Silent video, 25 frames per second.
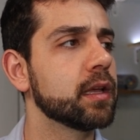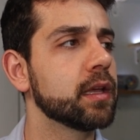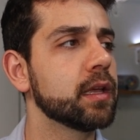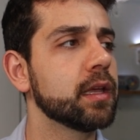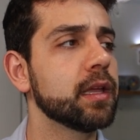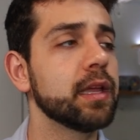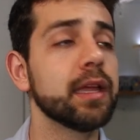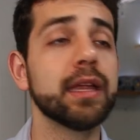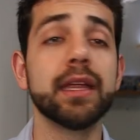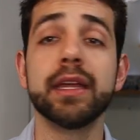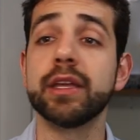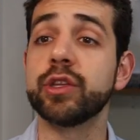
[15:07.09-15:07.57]

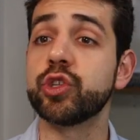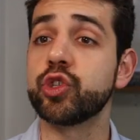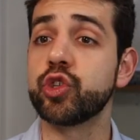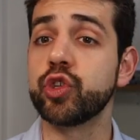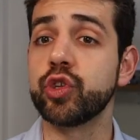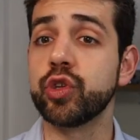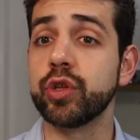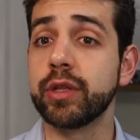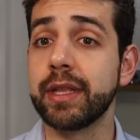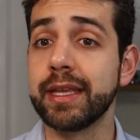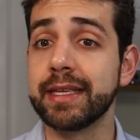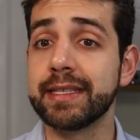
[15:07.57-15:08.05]
here
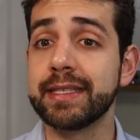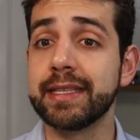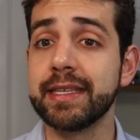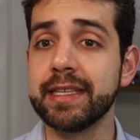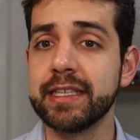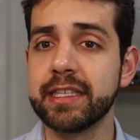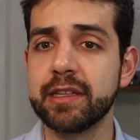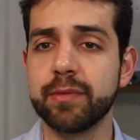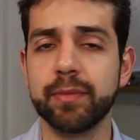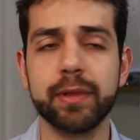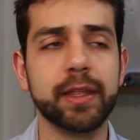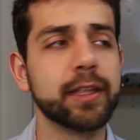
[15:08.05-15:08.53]
is the
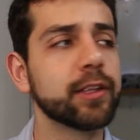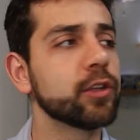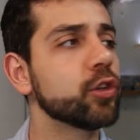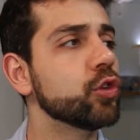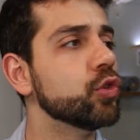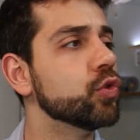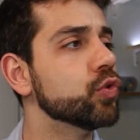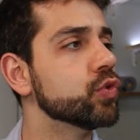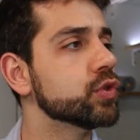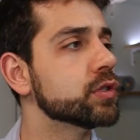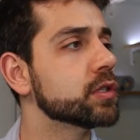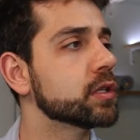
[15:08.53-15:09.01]
system that
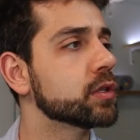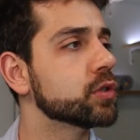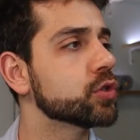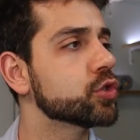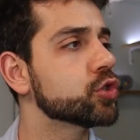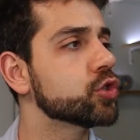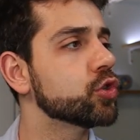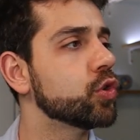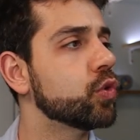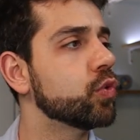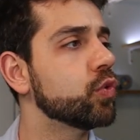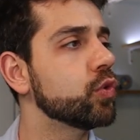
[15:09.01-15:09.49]
you're using.
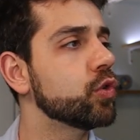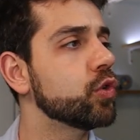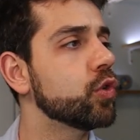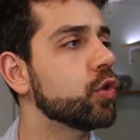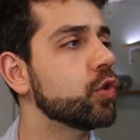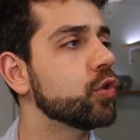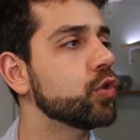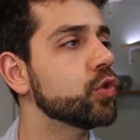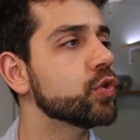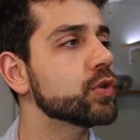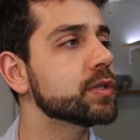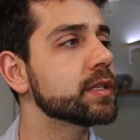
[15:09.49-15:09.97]
So
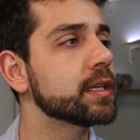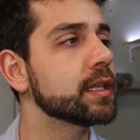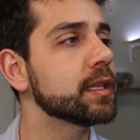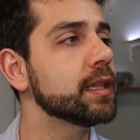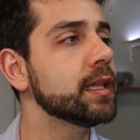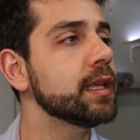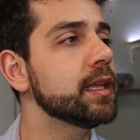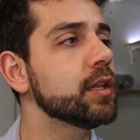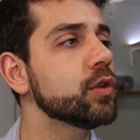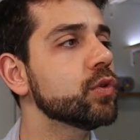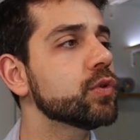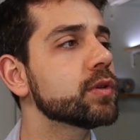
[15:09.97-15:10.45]
you're using
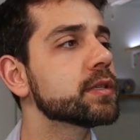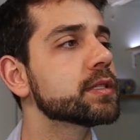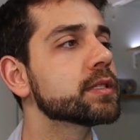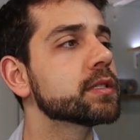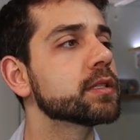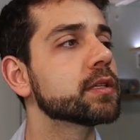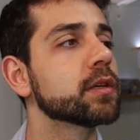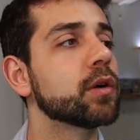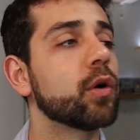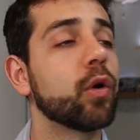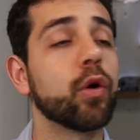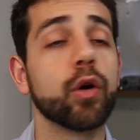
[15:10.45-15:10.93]

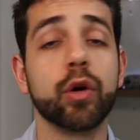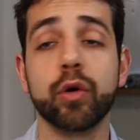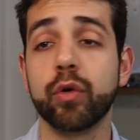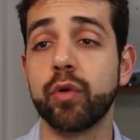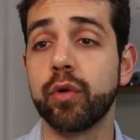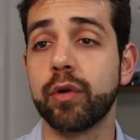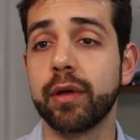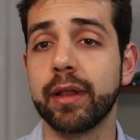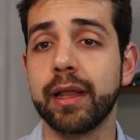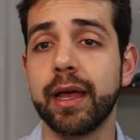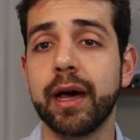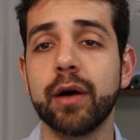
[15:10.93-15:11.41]
Linux,
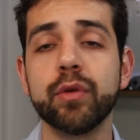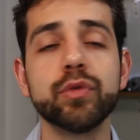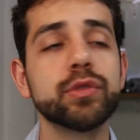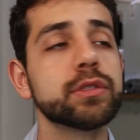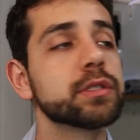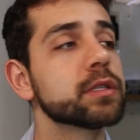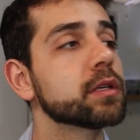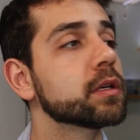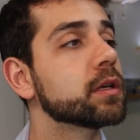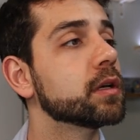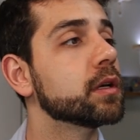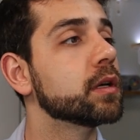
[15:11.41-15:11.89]
Oracle
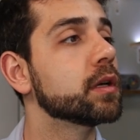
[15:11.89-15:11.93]
Cloud,